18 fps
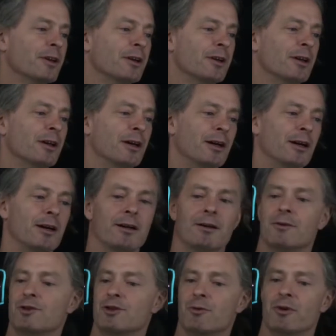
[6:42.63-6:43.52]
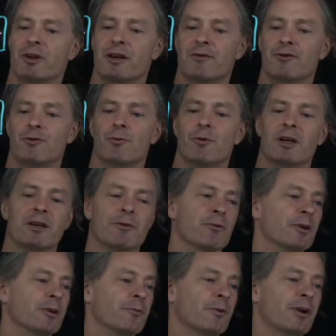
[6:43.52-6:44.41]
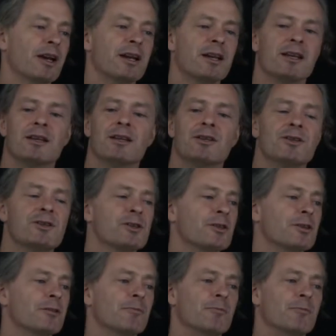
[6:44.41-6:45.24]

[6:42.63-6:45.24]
So we'll have 21 radians